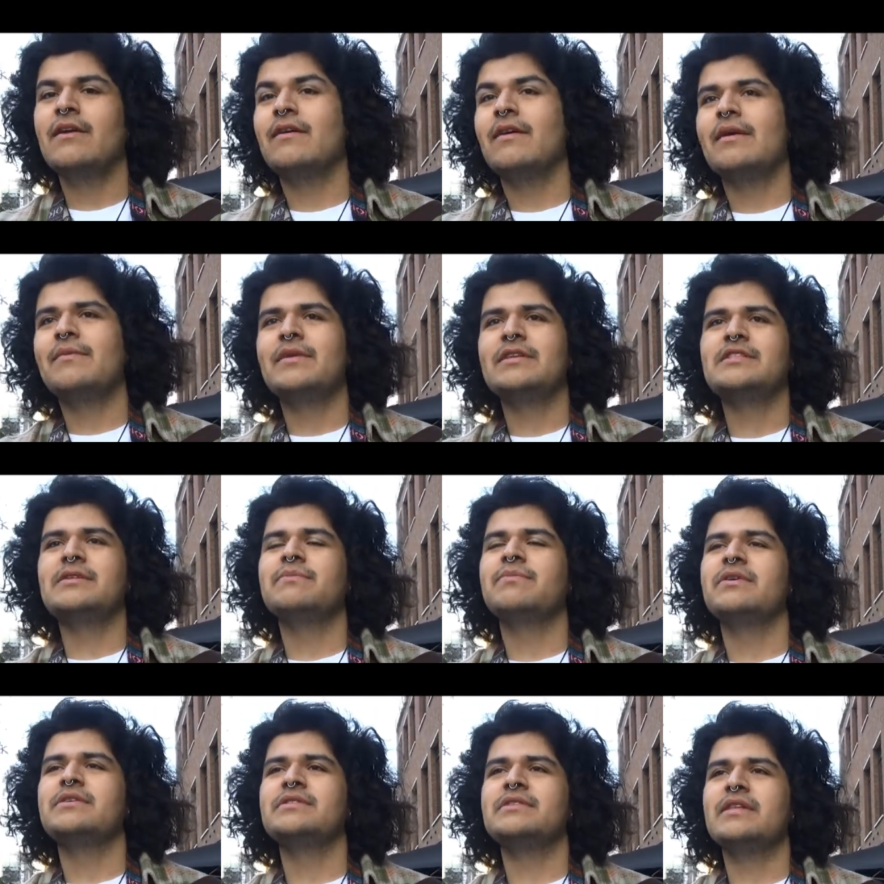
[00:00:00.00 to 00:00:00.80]
meet some
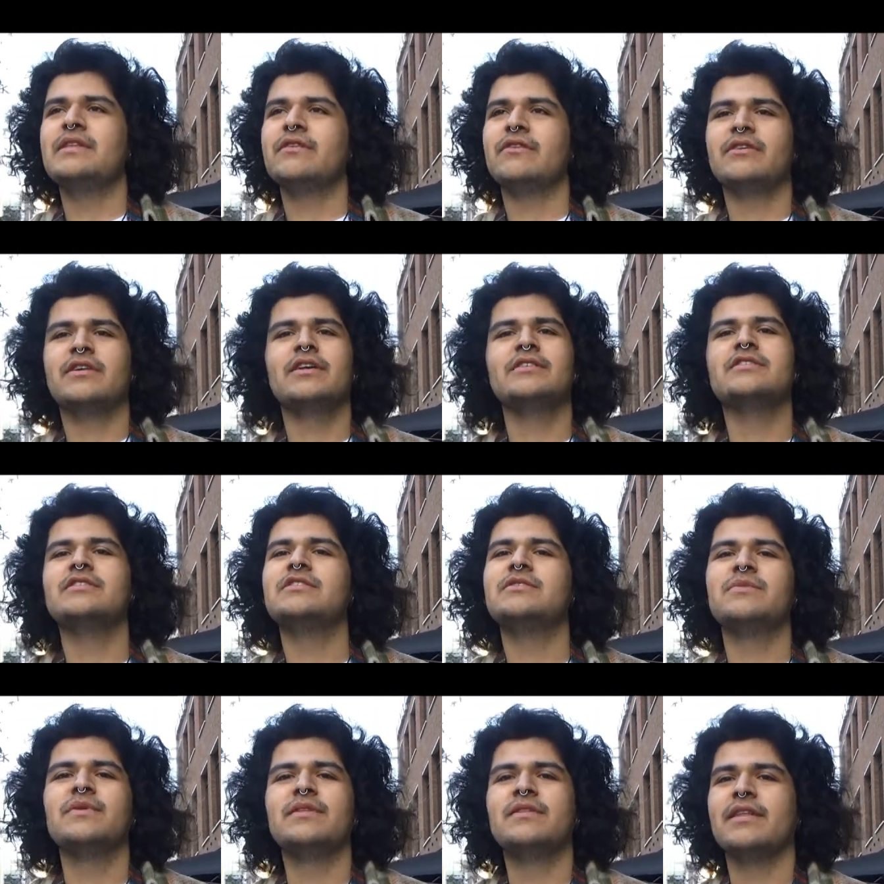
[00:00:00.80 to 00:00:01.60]
person and they're
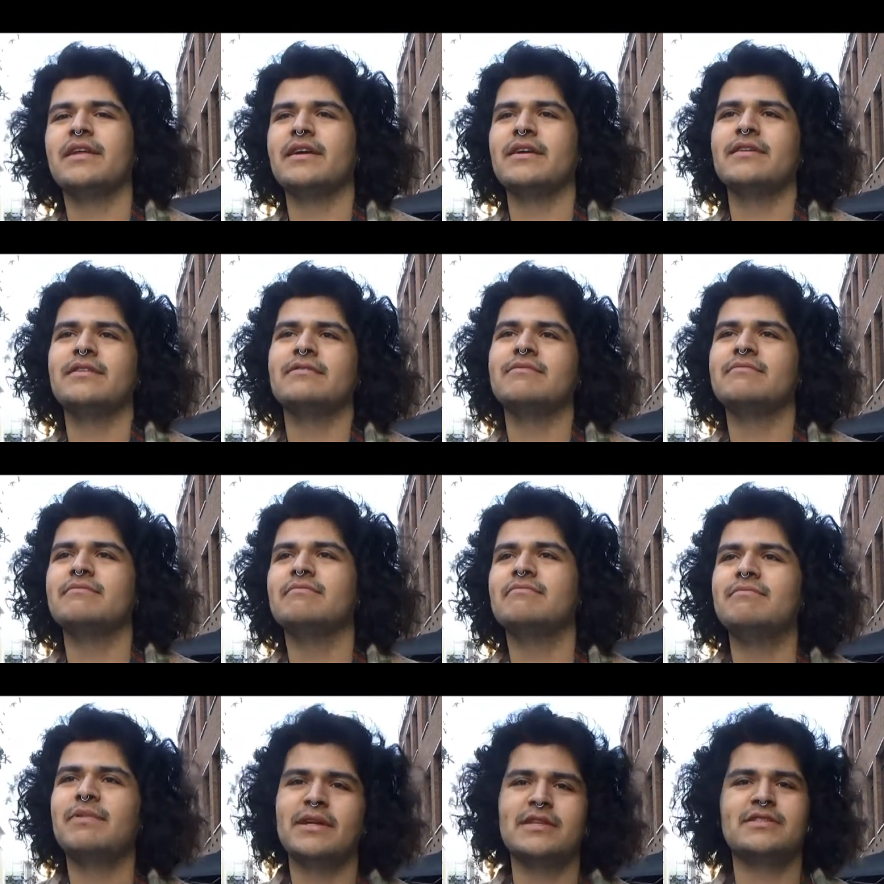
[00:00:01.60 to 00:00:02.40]
cousins with like
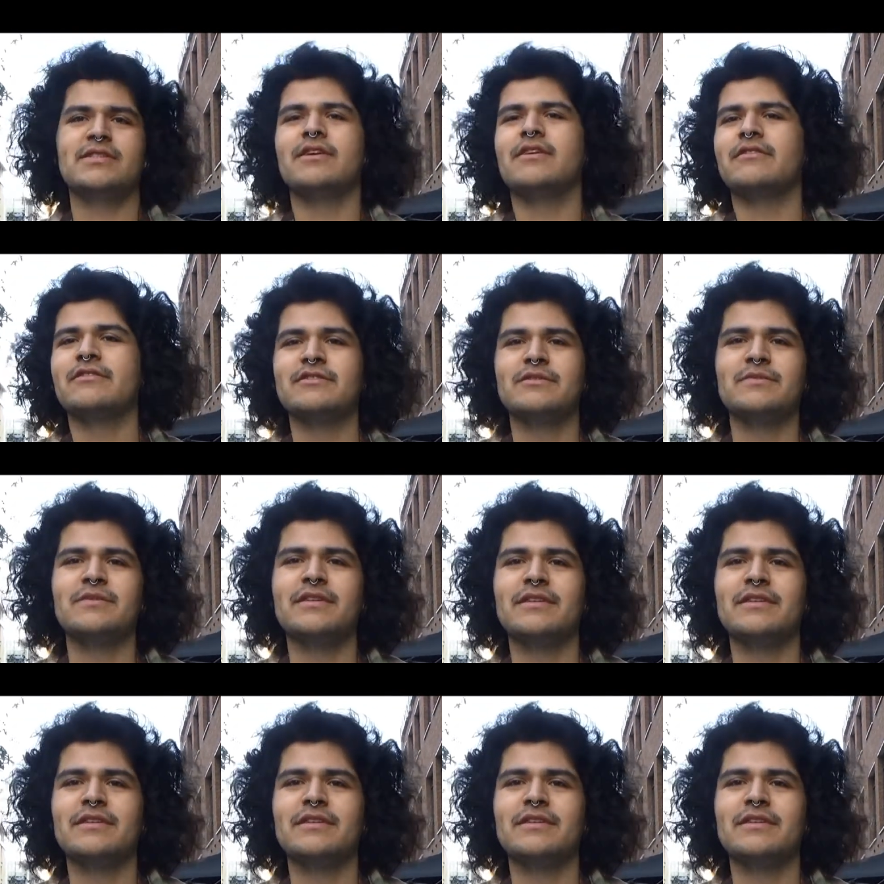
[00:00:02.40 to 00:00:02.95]
Big Sean or something.